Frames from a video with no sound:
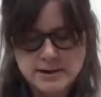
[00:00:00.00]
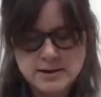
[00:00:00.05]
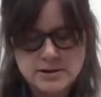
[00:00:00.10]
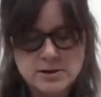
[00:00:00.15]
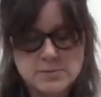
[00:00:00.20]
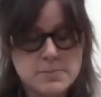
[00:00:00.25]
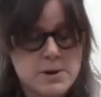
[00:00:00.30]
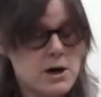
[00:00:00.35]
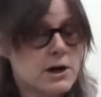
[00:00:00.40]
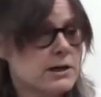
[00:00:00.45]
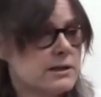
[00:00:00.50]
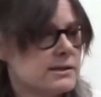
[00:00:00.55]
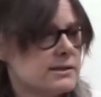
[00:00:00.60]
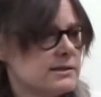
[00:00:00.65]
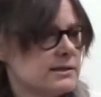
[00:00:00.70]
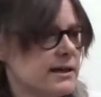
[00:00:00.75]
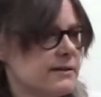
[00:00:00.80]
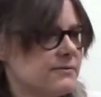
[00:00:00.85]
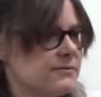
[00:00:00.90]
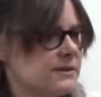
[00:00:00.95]
The
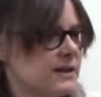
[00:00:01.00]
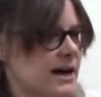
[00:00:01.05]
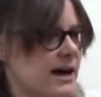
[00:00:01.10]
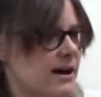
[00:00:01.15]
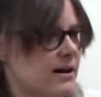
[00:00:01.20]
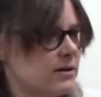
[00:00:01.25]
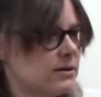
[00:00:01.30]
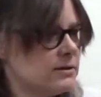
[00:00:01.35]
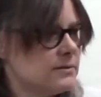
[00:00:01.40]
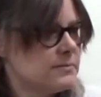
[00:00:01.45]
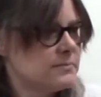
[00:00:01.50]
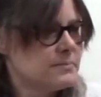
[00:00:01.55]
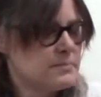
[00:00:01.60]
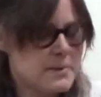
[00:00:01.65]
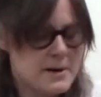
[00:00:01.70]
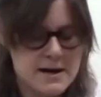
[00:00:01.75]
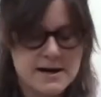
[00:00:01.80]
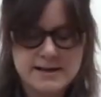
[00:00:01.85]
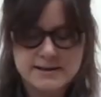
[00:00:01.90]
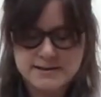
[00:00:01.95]
Parts Left Out
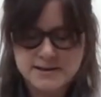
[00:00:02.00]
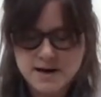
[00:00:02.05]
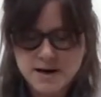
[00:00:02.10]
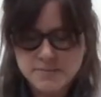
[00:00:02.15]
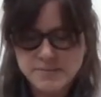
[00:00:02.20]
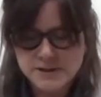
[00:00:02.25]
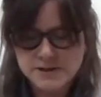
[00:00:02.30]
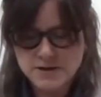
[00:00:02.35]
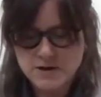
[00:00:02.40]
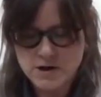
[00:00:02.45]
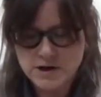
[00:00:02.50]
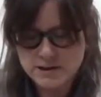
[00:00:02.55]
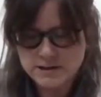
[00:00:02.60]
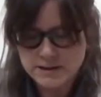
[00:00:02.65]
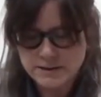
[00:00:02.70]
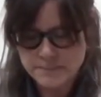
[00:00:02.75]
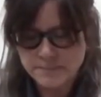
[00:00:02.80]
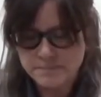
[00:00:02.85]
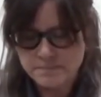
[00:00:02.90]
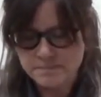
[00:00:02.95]
by Thomas
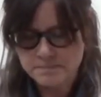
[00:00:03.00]
Ogden.